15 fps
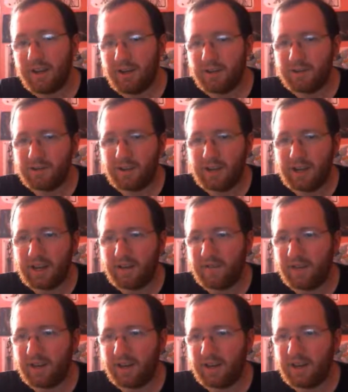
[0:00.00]
also
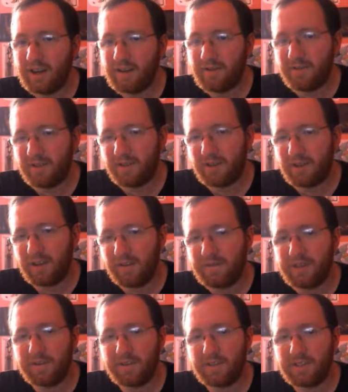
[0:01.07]
have enough of
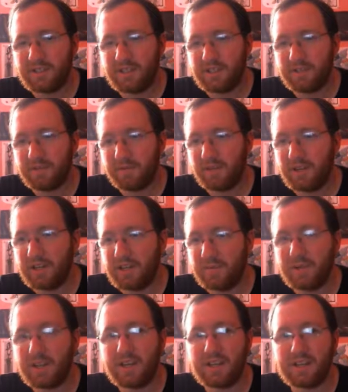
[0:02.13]
differences for it to
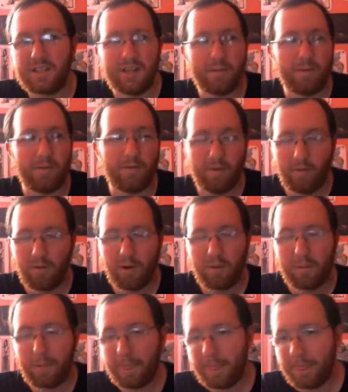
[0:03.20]
be a separate form.
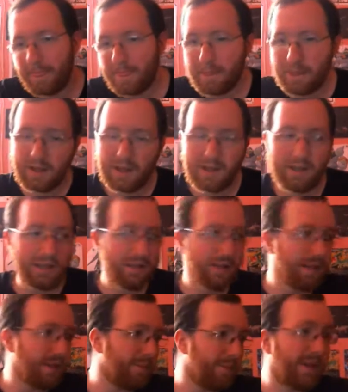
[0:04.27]

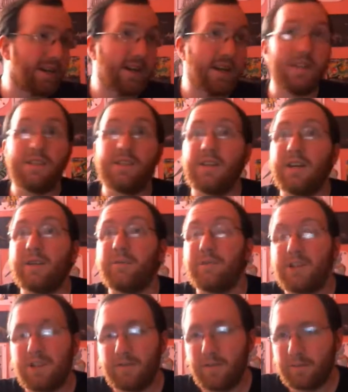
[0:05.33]
Because
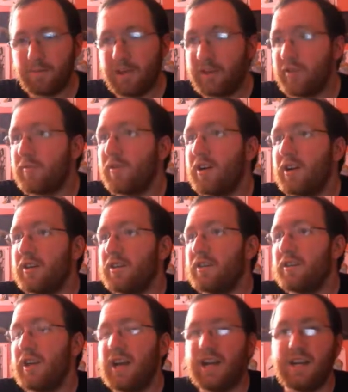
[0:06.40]
Dusk Form Lycanroc
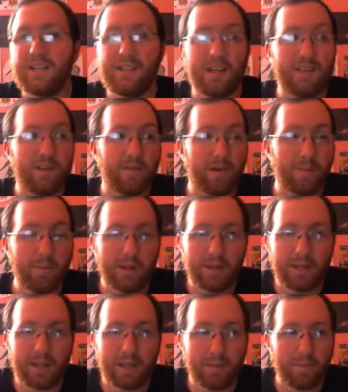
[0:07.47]
has a different
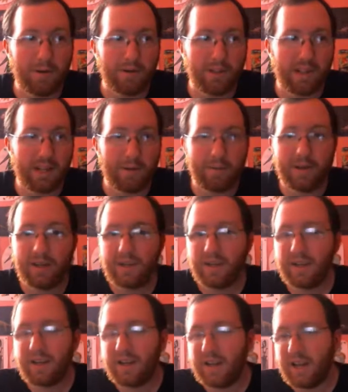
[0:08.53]
ability than both of them,
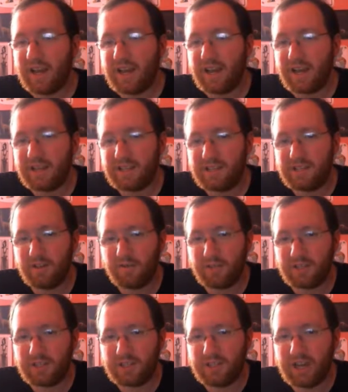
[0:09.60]
and has
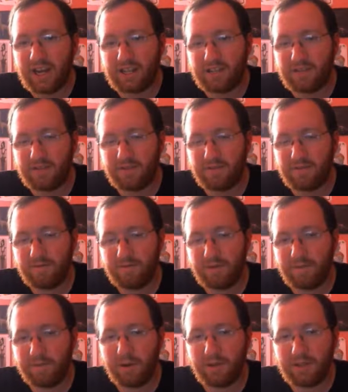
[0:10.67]
different stats
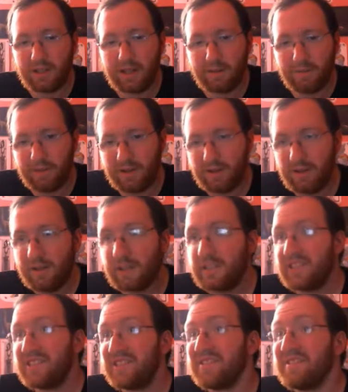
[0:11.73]
from both of them.
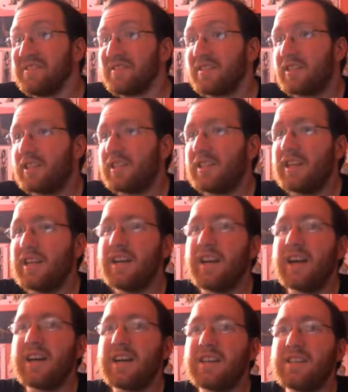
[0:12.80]
Because I think it
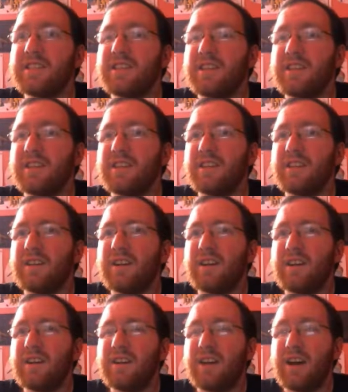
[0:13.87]
has,
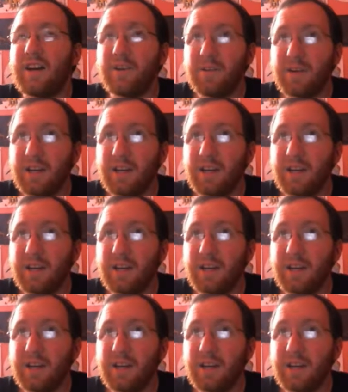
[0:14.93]
I